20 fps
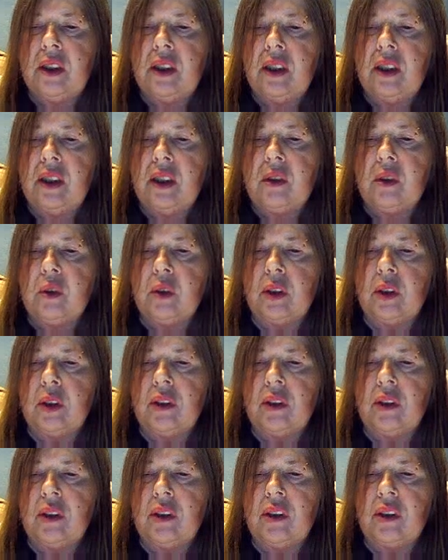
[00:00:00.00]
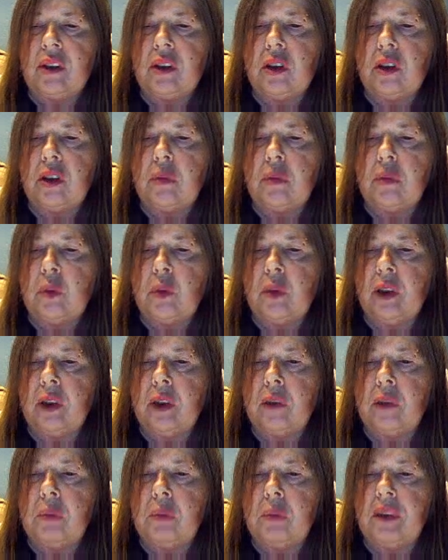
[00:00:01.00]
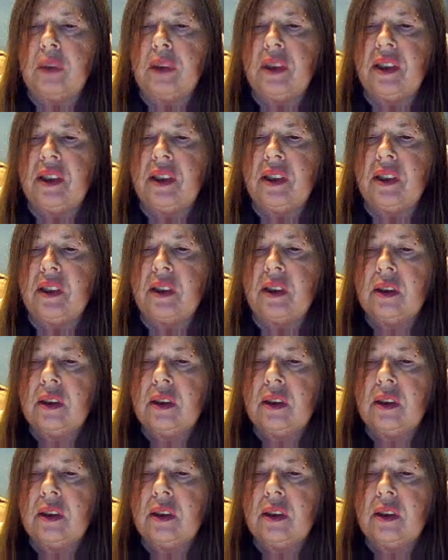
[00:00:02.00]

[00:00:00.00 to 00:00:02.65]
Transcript: I hold on to the sharp wire, bleeding.